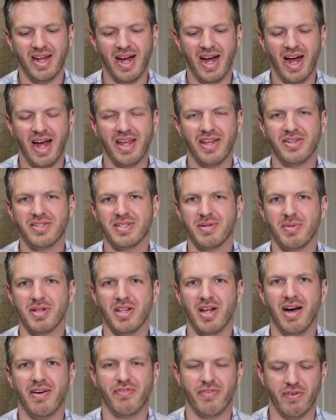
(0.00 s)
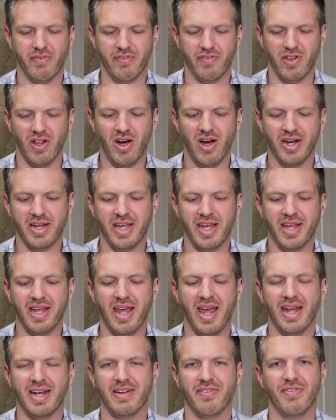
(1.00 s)
I use them a lot for vlogging,
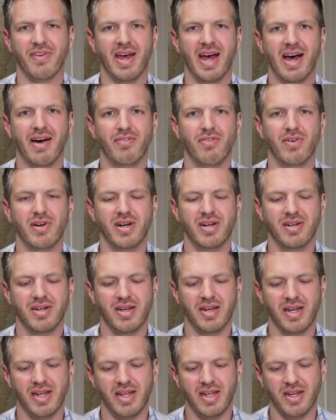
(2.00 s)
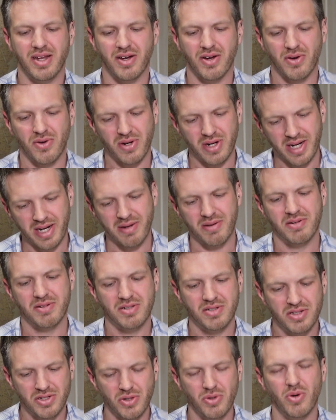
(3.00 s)
and if you have one, you're going to
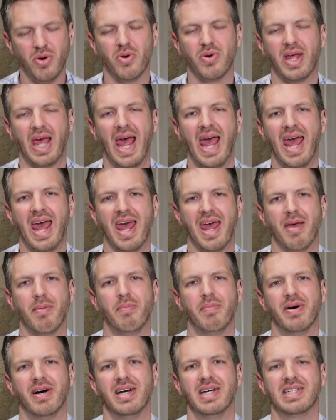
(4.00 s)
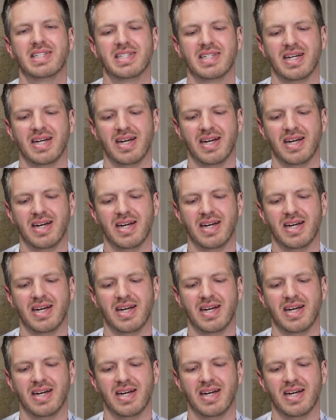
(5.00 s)
do okay, but